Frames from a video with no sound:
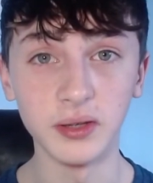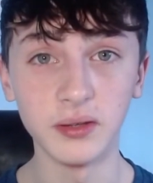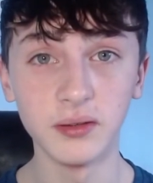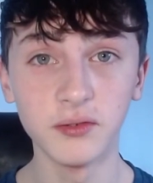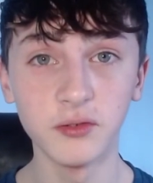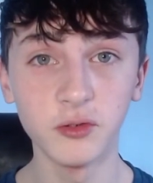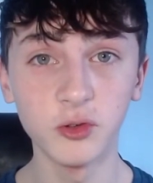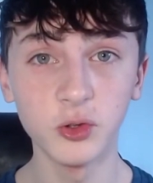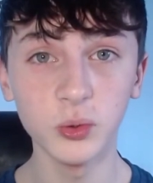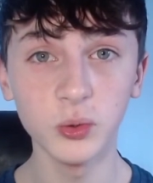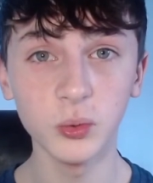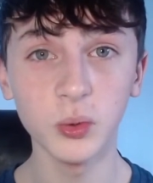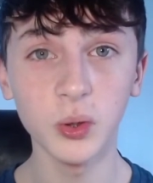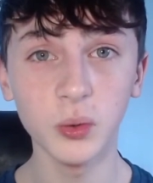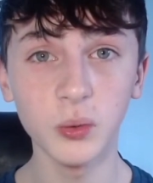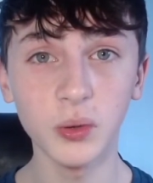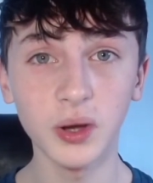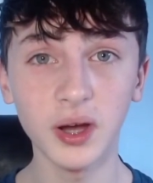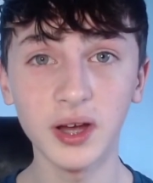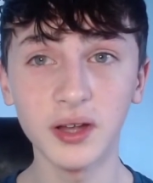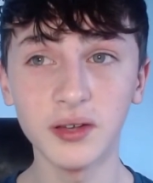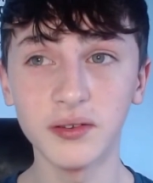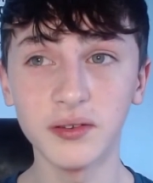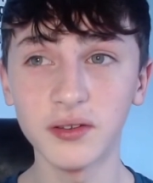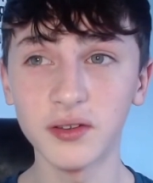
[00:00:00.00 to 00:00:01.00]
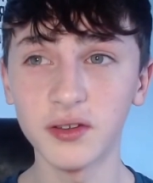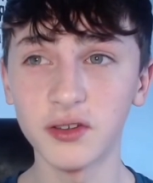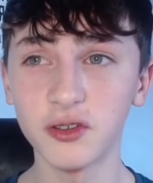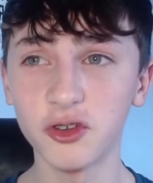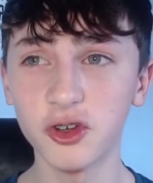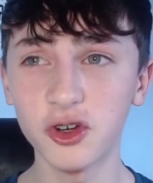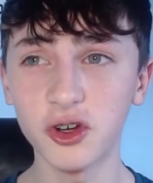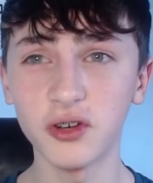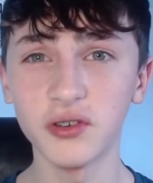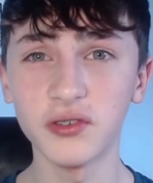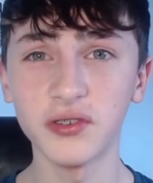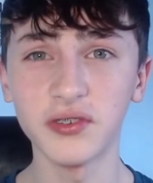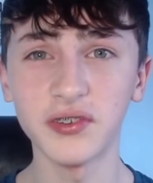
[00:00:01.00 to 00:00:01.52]
Chilwell had a
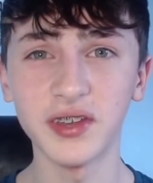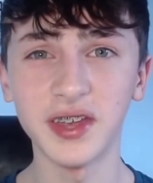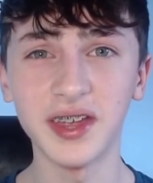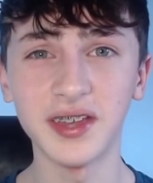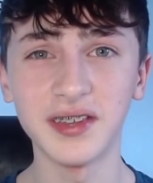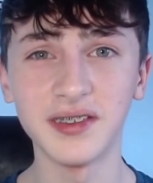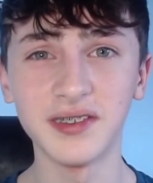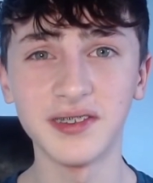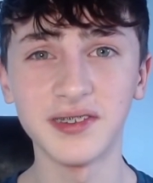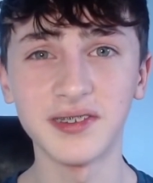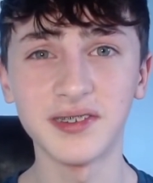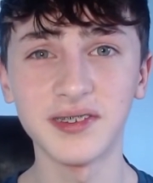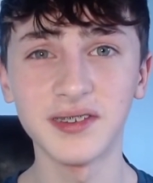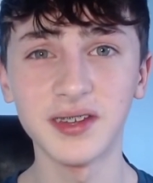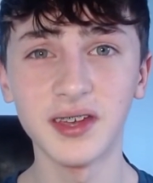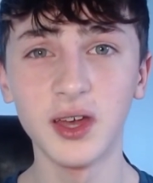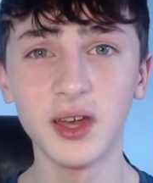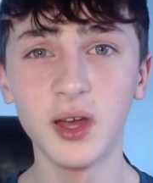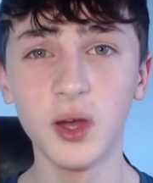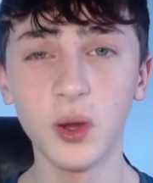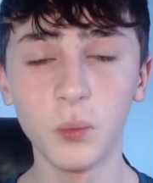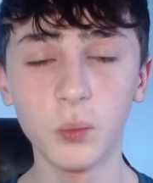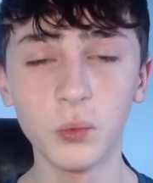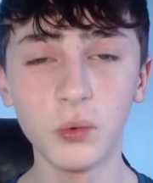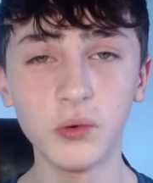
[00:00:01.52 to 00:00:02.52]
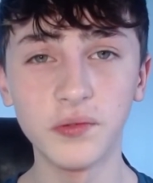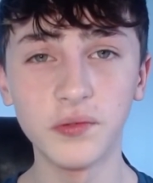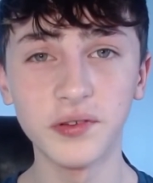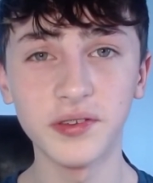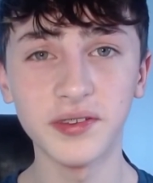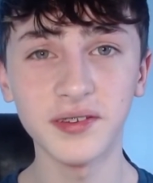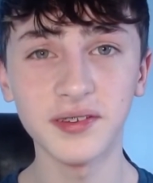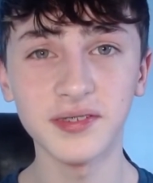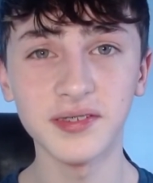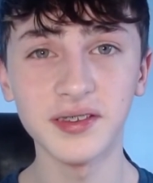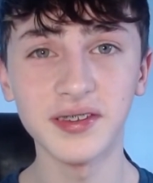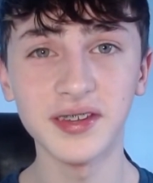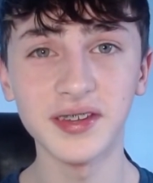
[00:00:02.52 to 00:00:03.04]
chance against Wolves
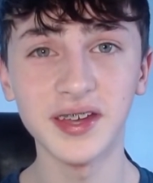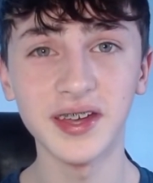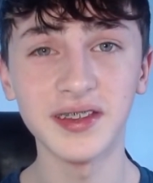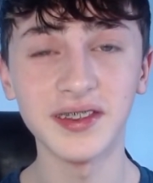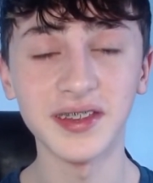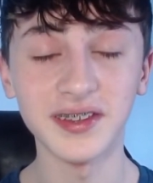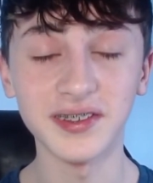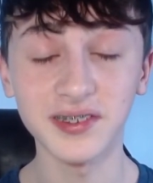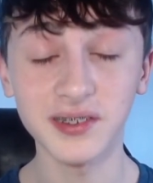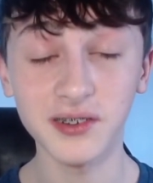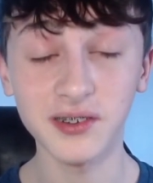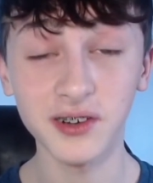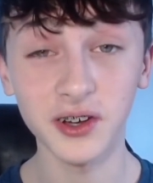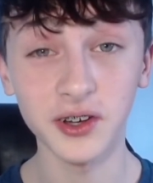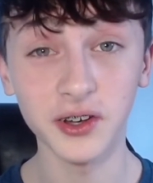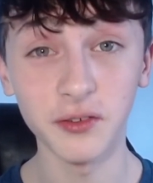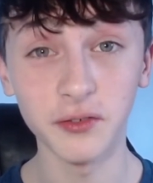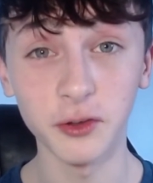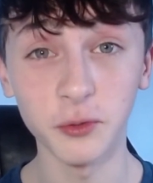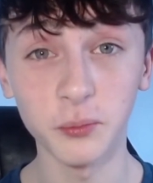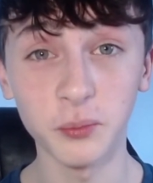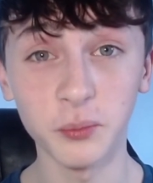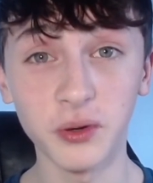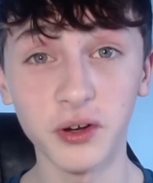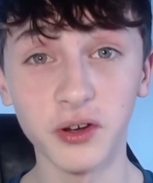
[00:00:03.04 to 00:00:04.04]
yesterday that he skied over the bar.